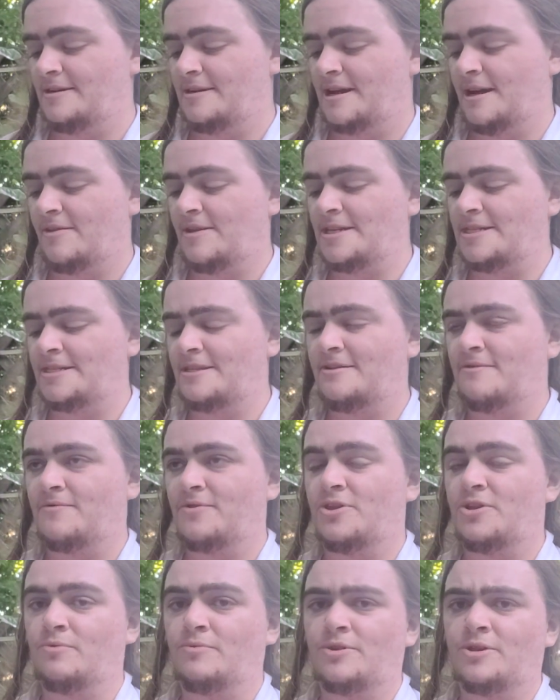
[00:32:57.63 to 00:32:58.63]
At least the
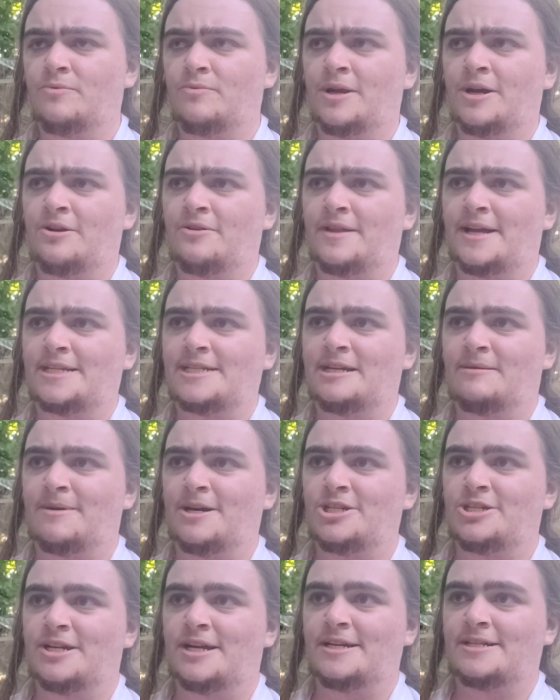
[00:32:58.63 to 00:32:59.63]
winner last time I
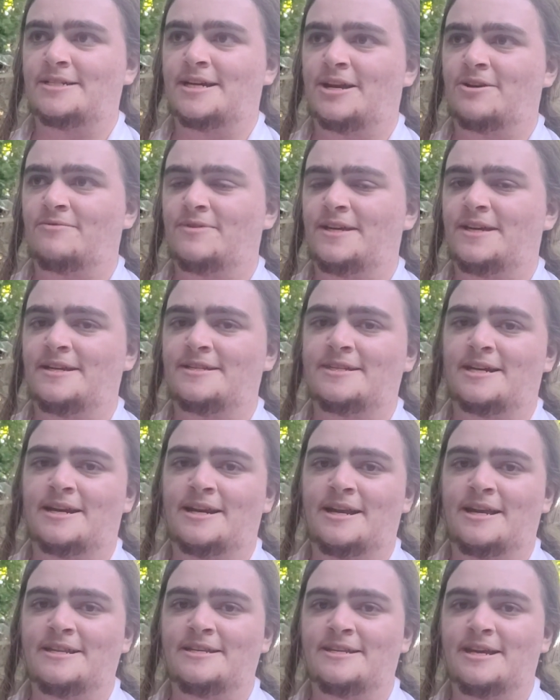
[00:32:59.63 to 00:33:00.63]
checked. I don't think I set an
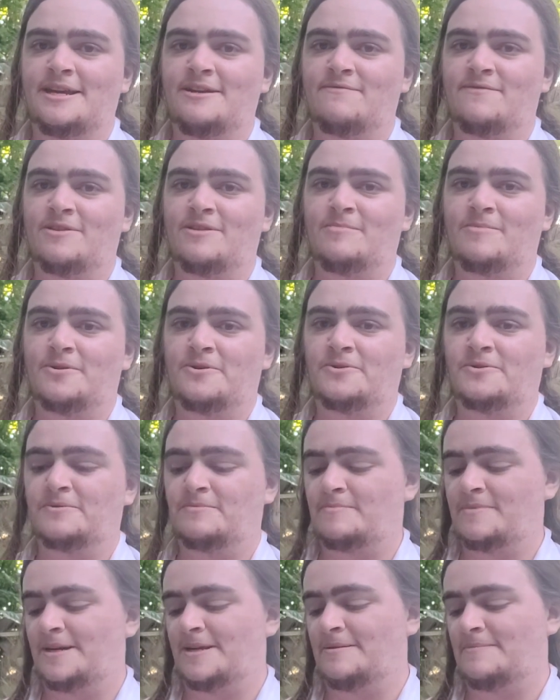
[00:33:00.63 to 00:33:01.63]
end date for the poll,
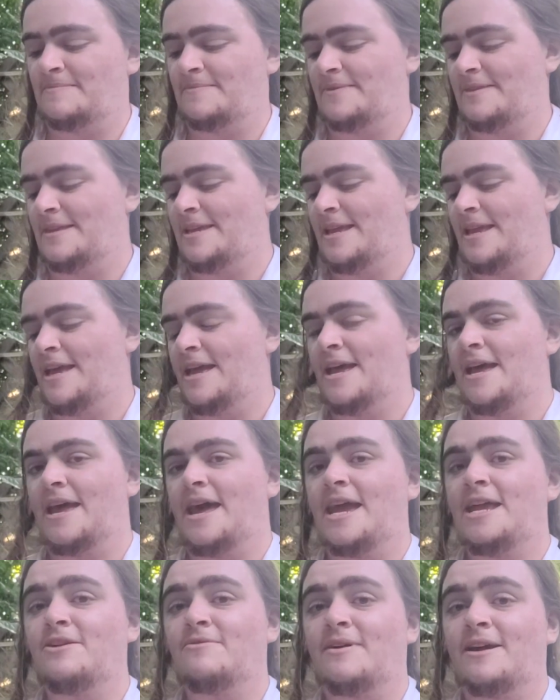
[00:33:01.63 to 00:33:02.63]
but
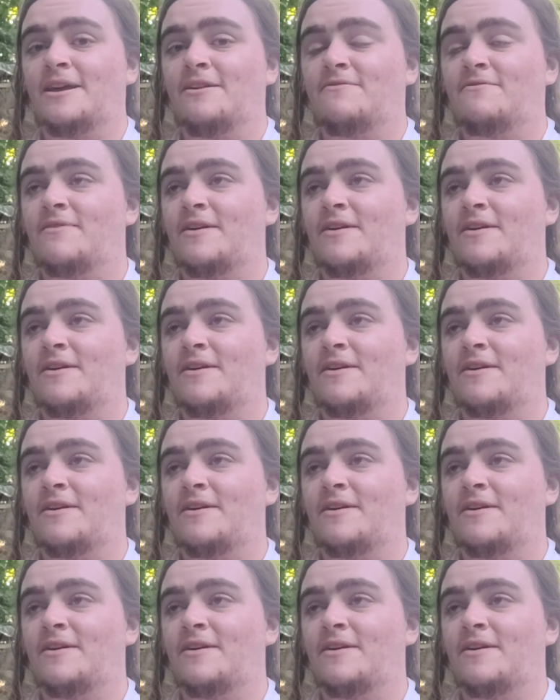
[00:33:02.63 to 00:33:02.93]
anyway,